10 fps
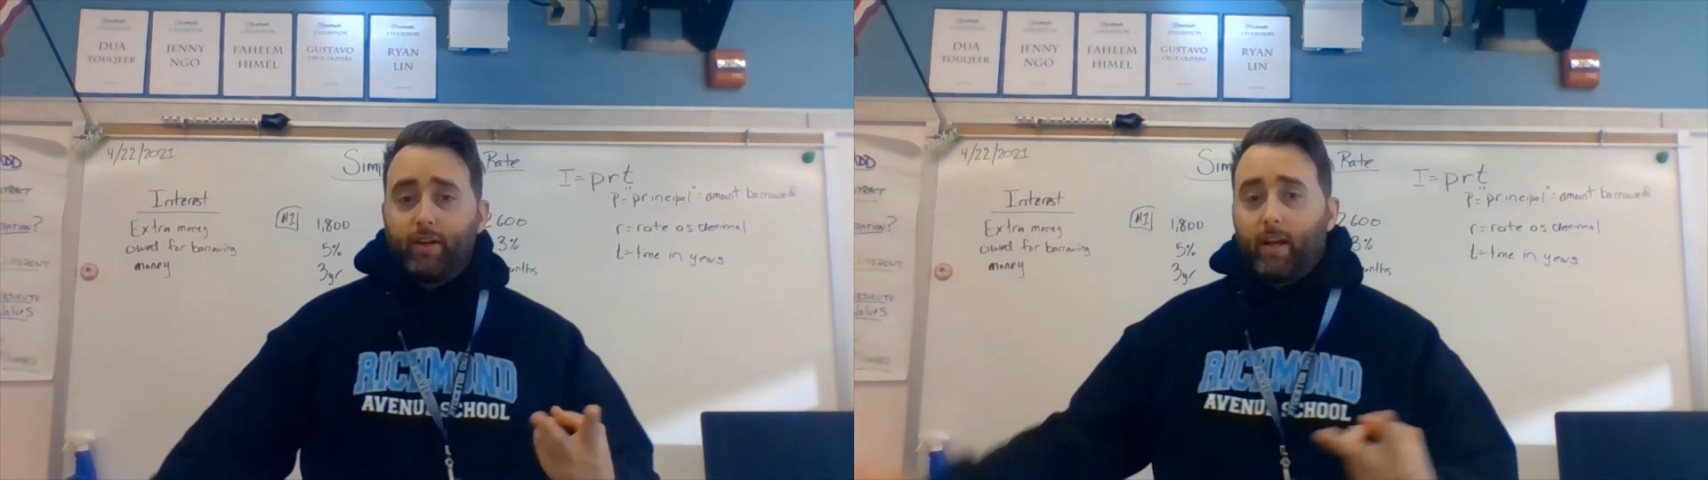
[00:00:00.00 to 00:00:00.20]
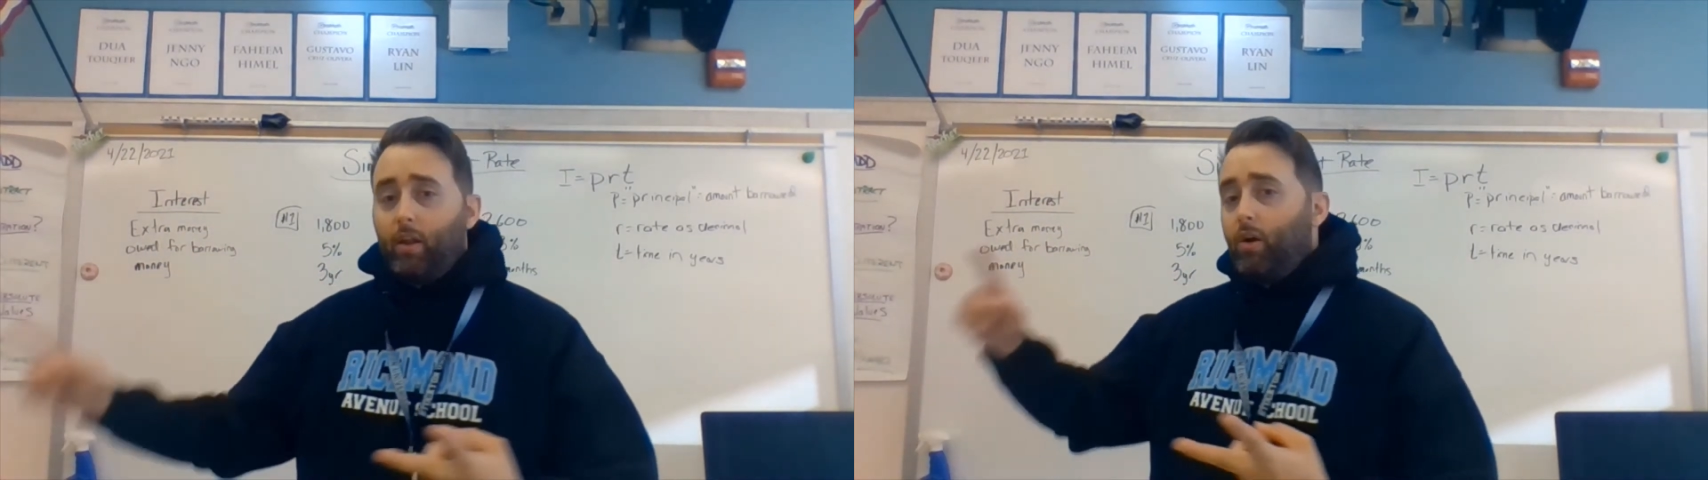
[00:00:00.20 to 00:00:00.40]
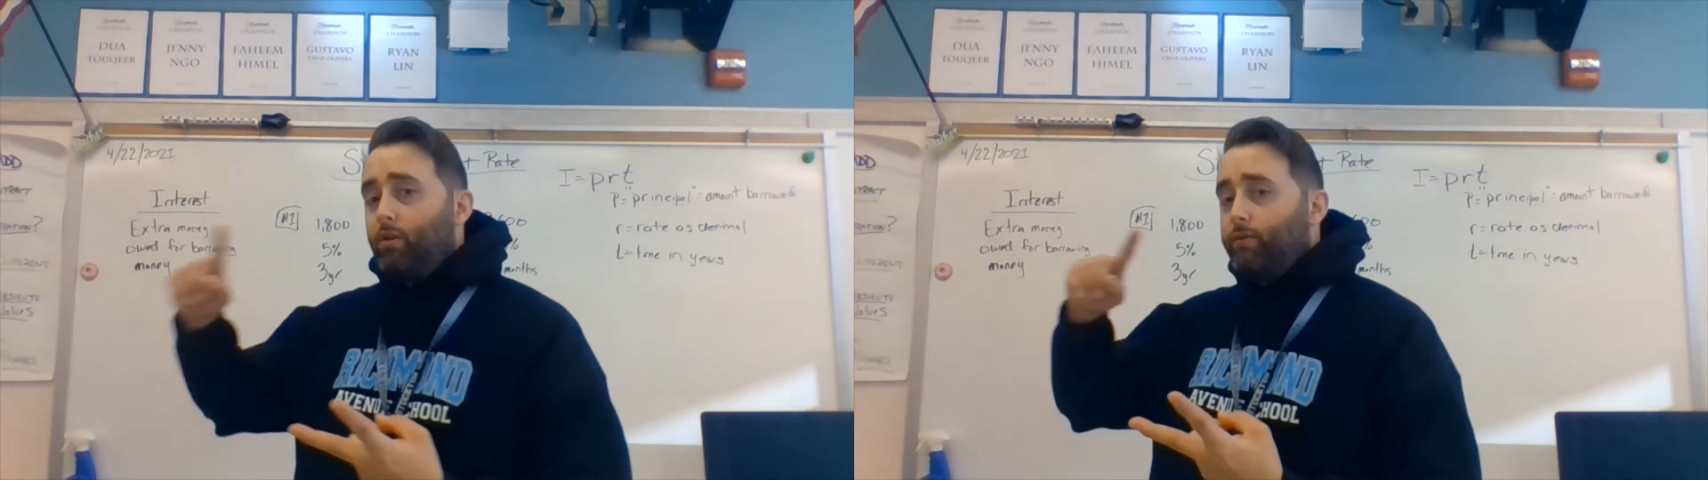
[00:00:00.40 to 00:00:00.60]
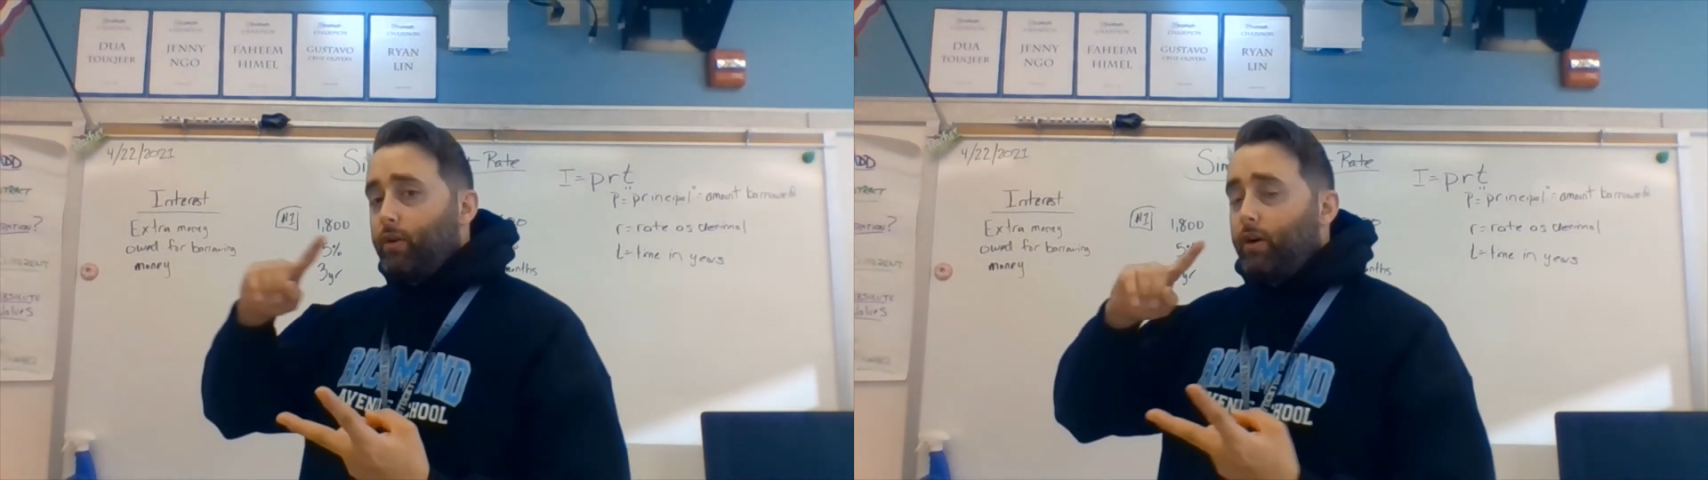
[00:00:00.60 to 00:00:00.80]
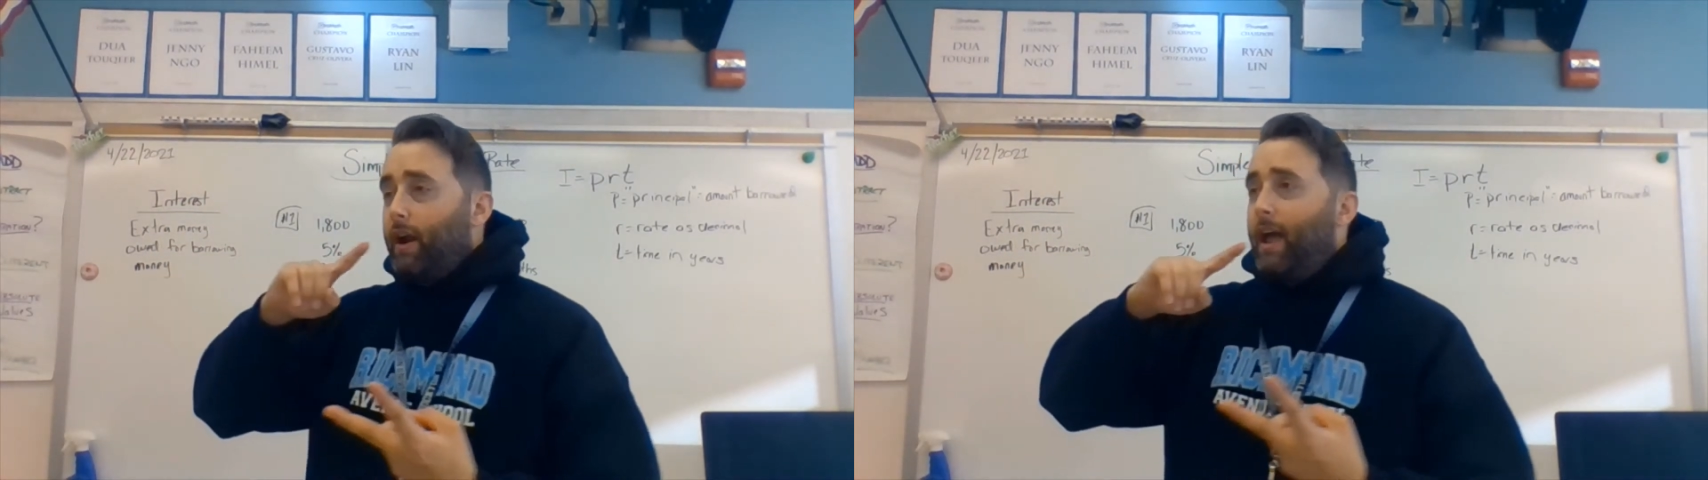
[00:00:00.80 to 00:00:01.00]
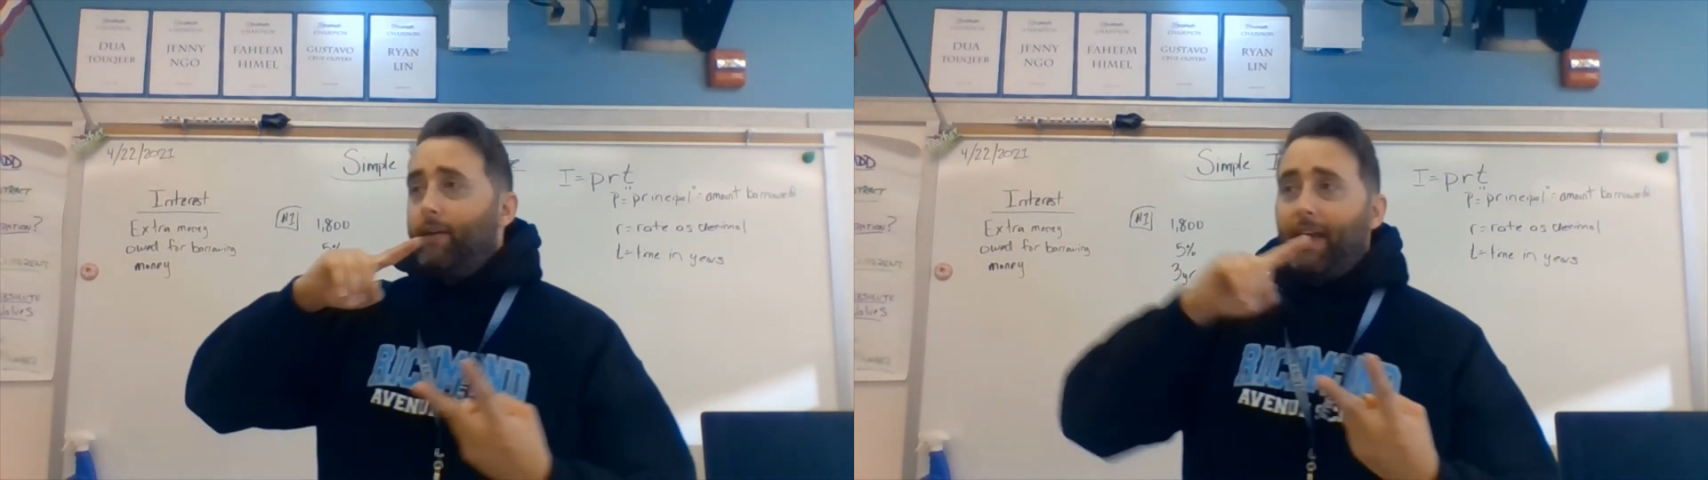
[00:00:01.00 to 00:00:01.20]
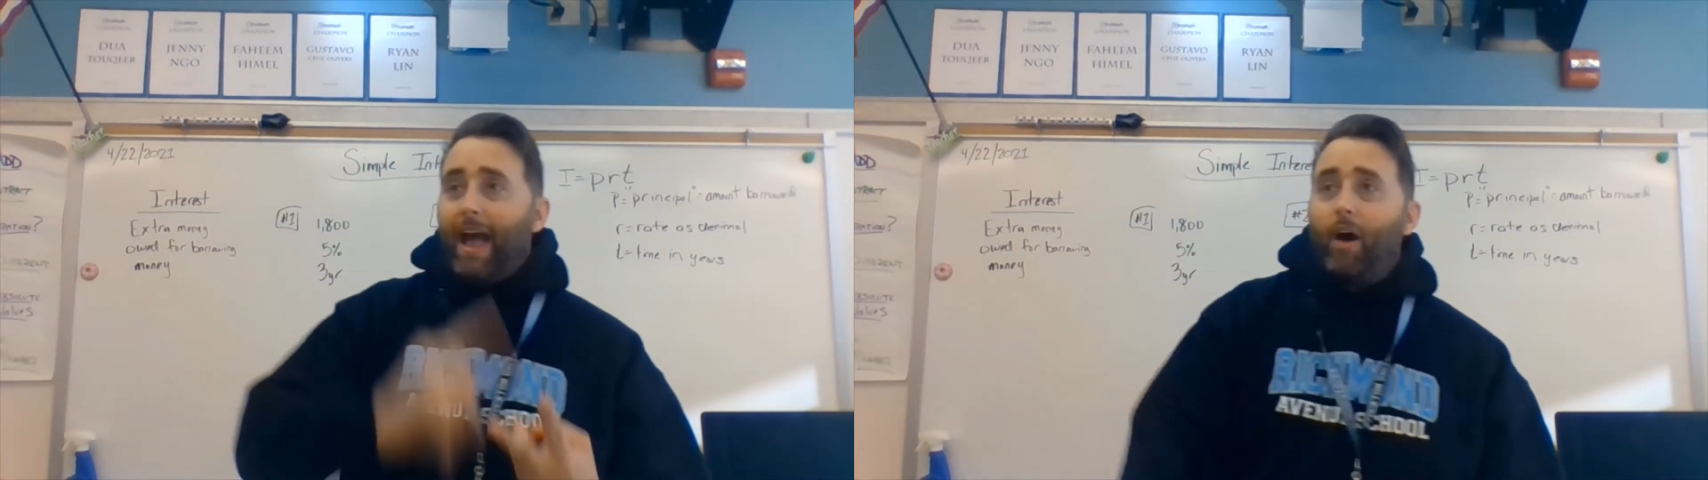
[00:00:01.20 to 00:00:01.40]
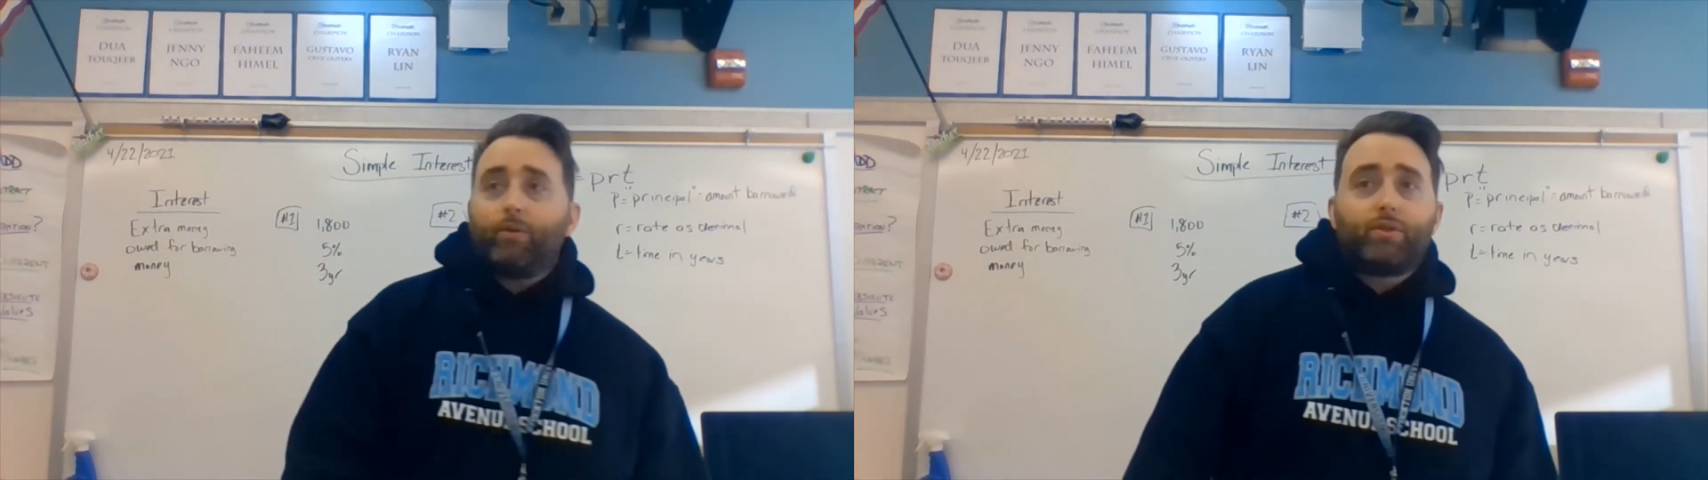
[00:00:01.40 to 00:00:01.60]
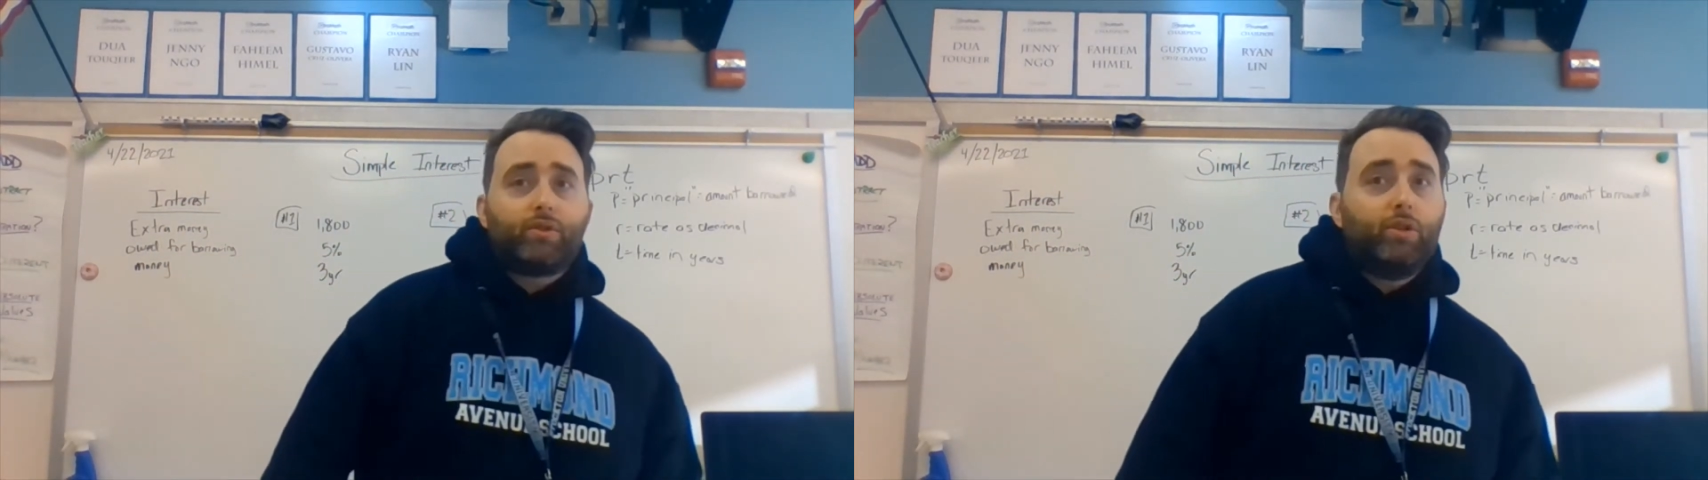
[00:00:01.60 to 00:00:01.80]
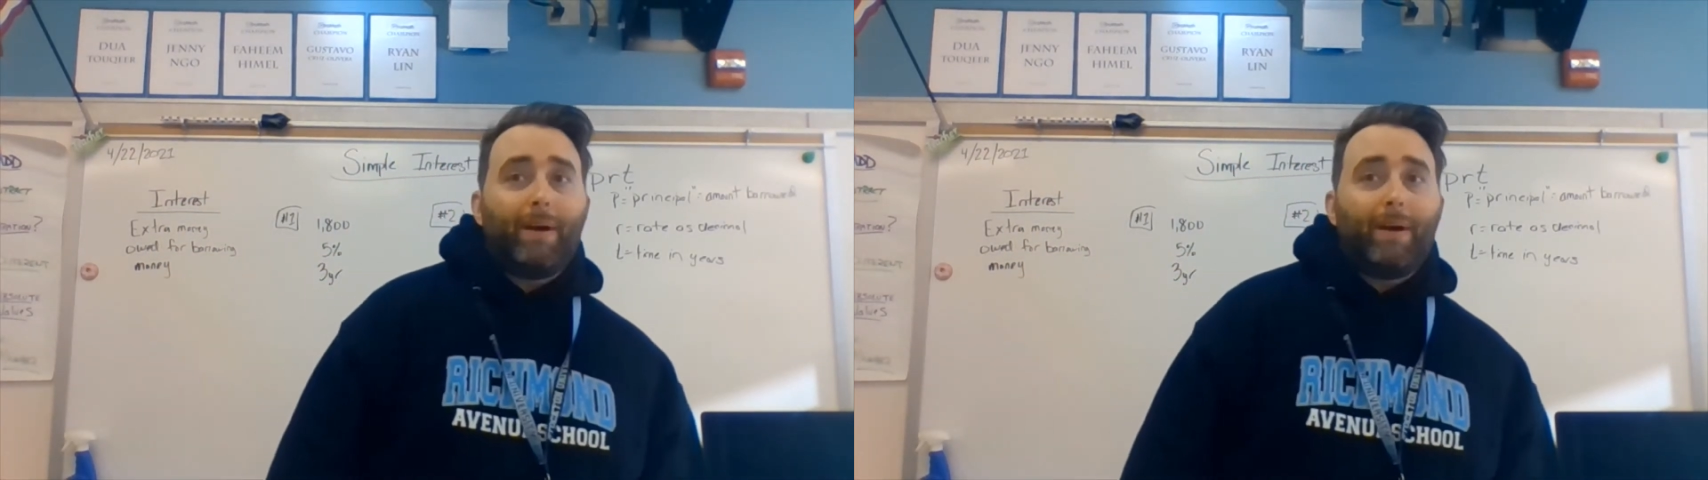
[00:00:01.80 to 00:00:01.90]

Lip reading: you get a loan for having a house,